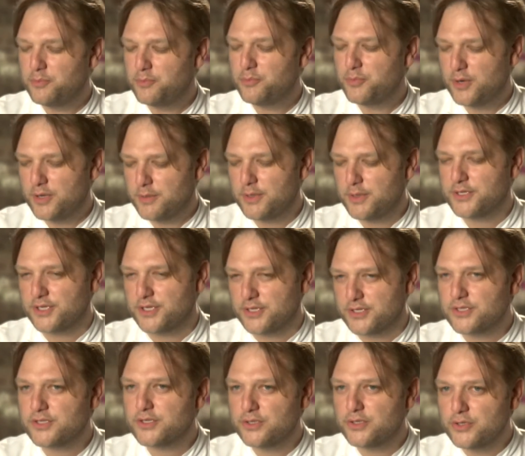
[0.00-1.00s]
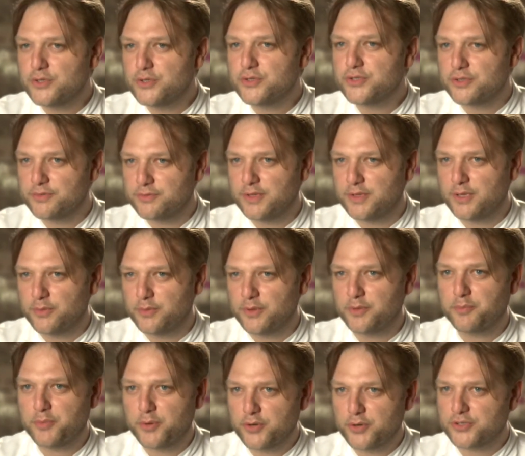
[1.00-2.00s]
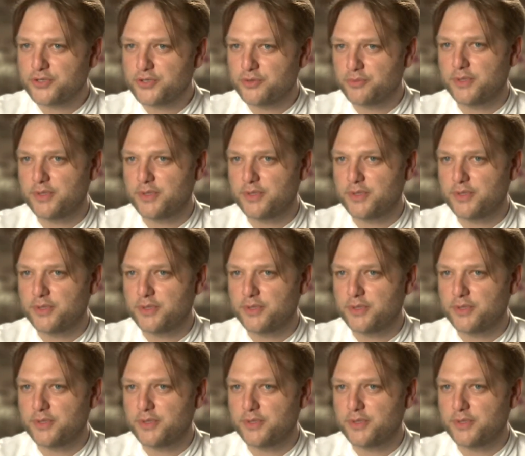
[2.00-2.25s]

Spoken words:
pretty much exclusively with personal